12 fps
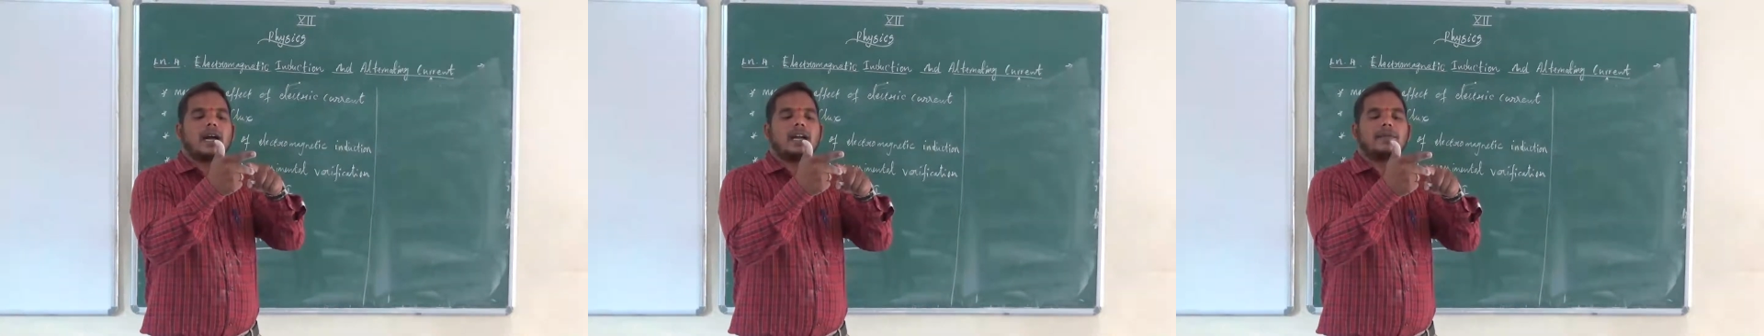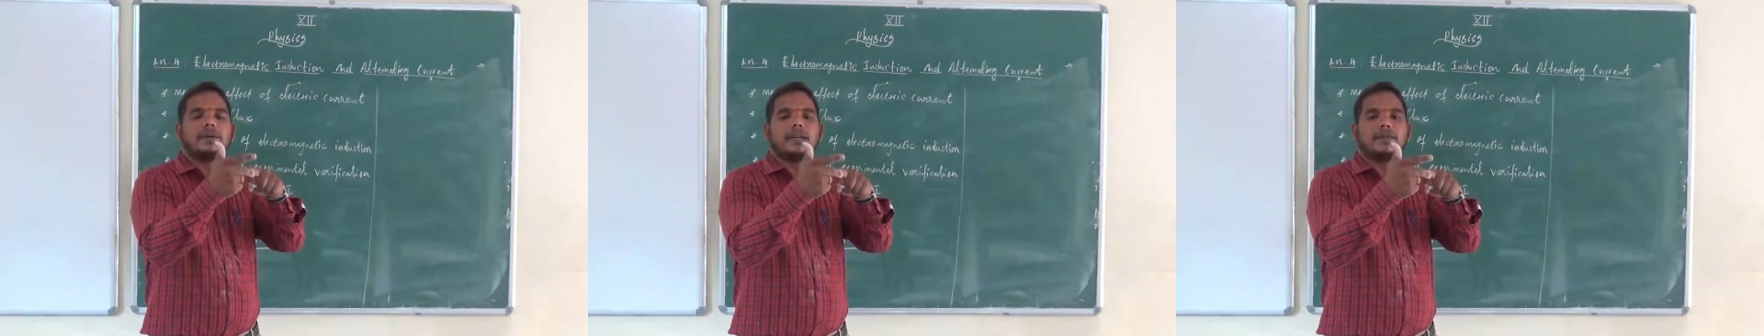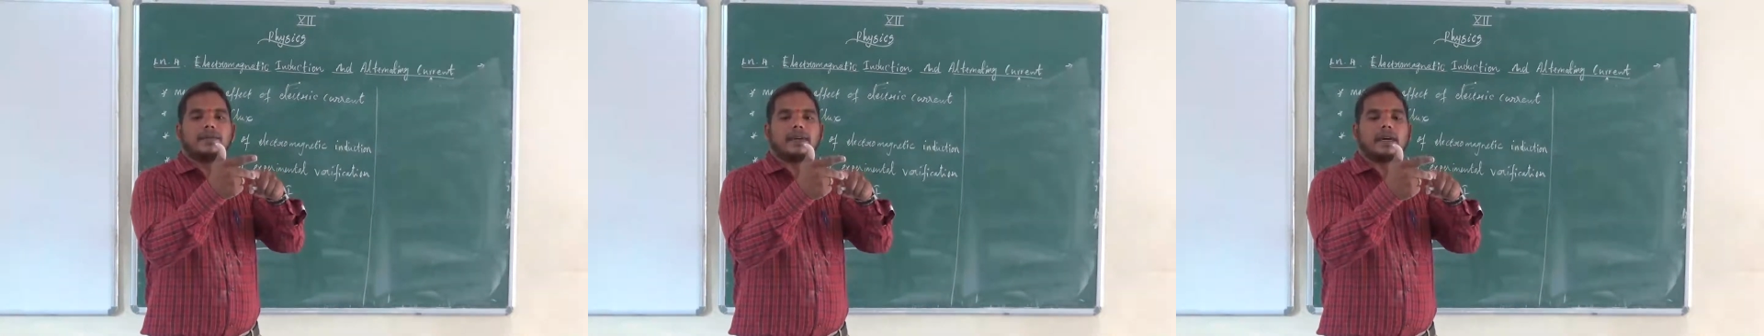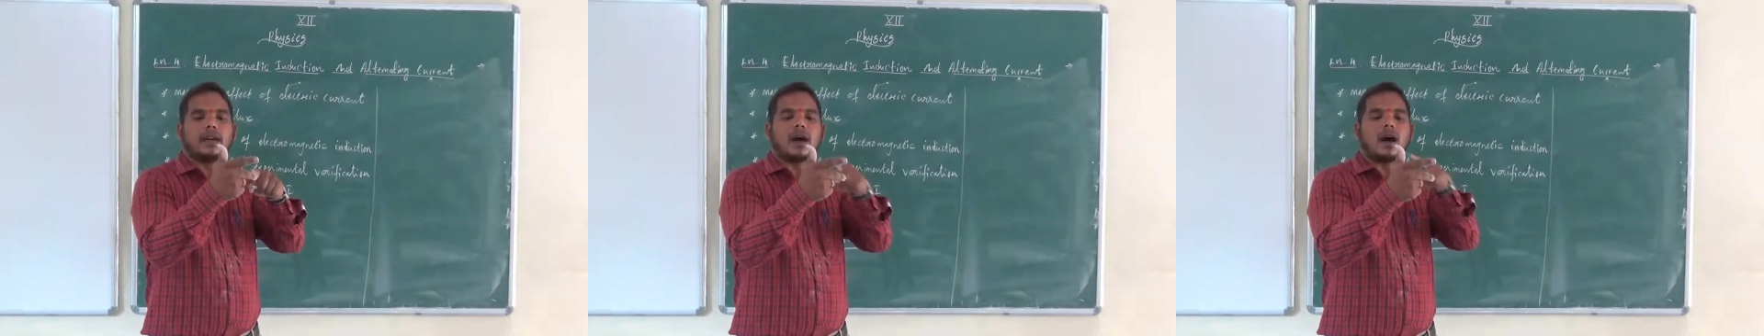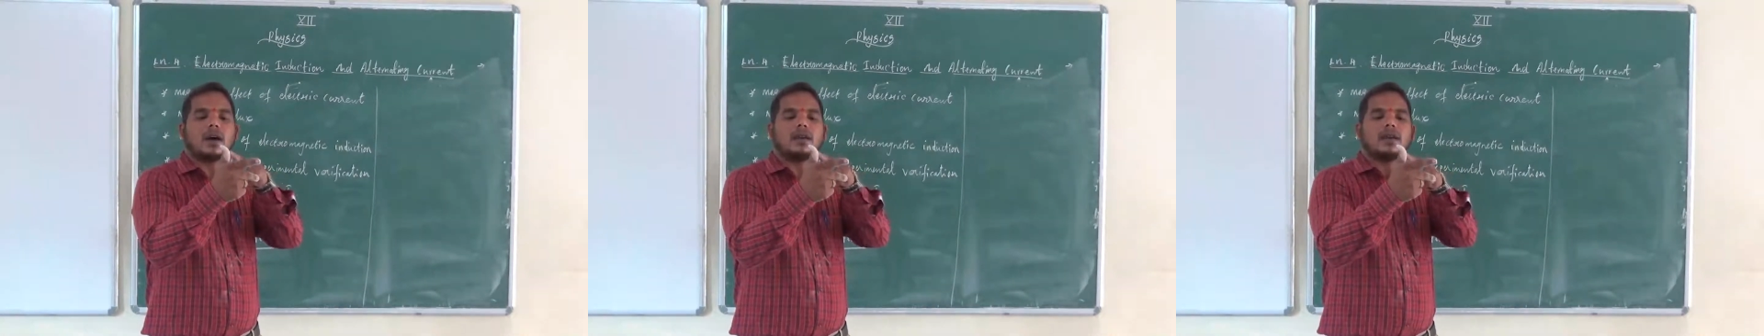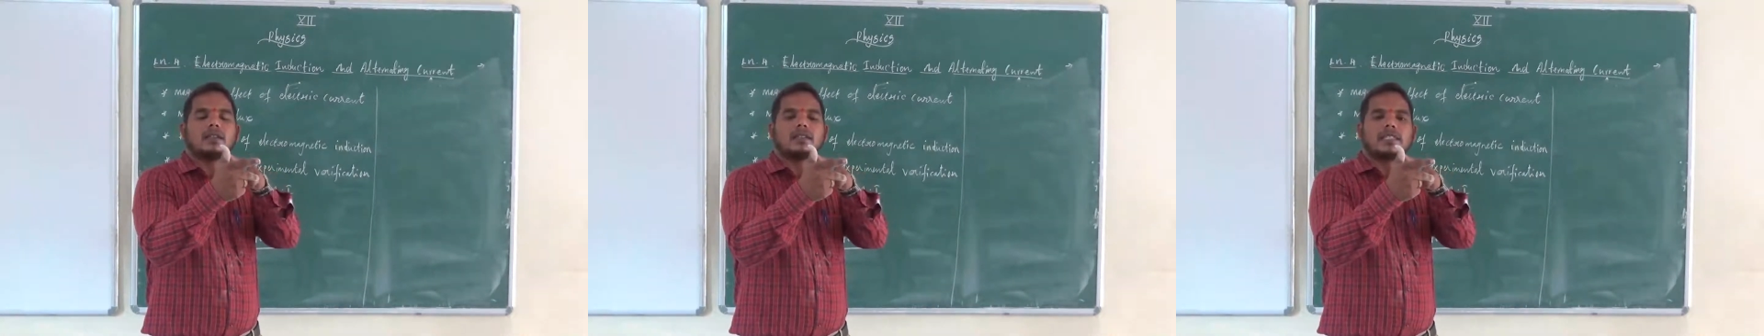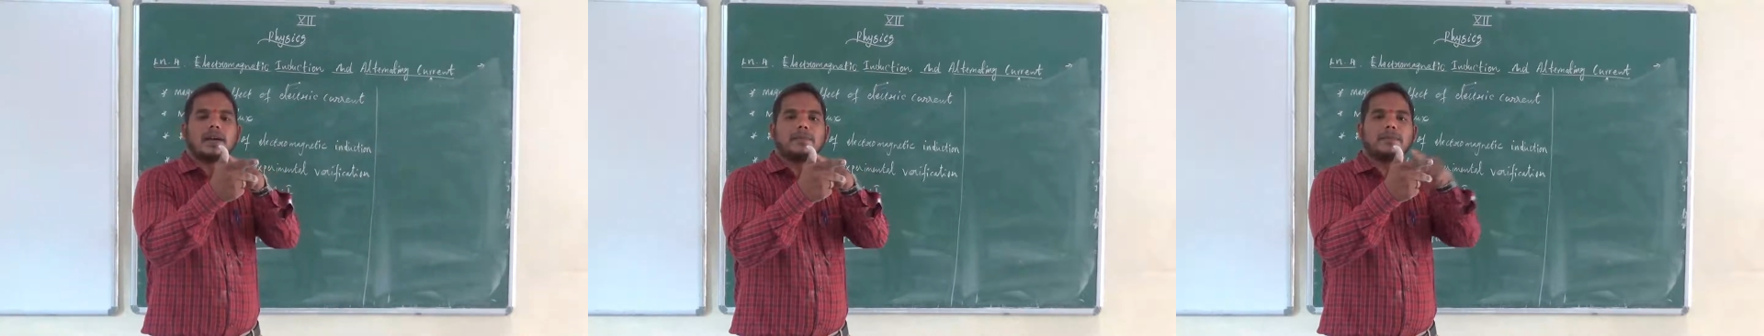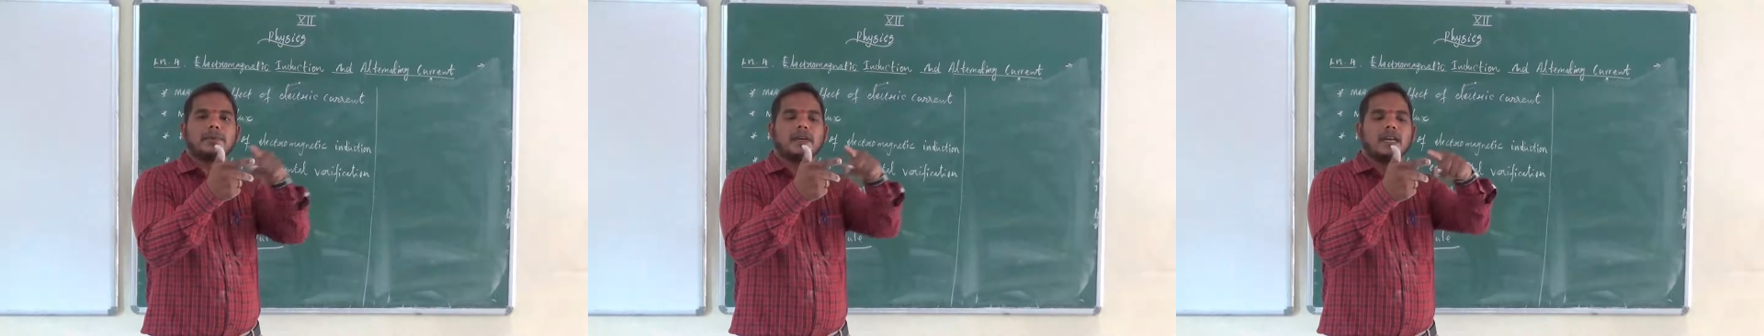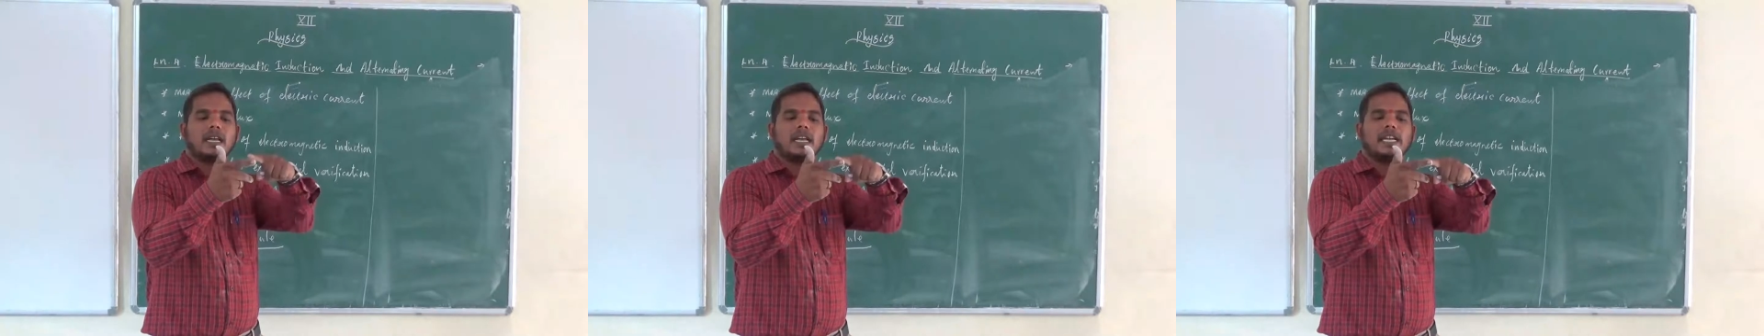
and middle finger, or thumb,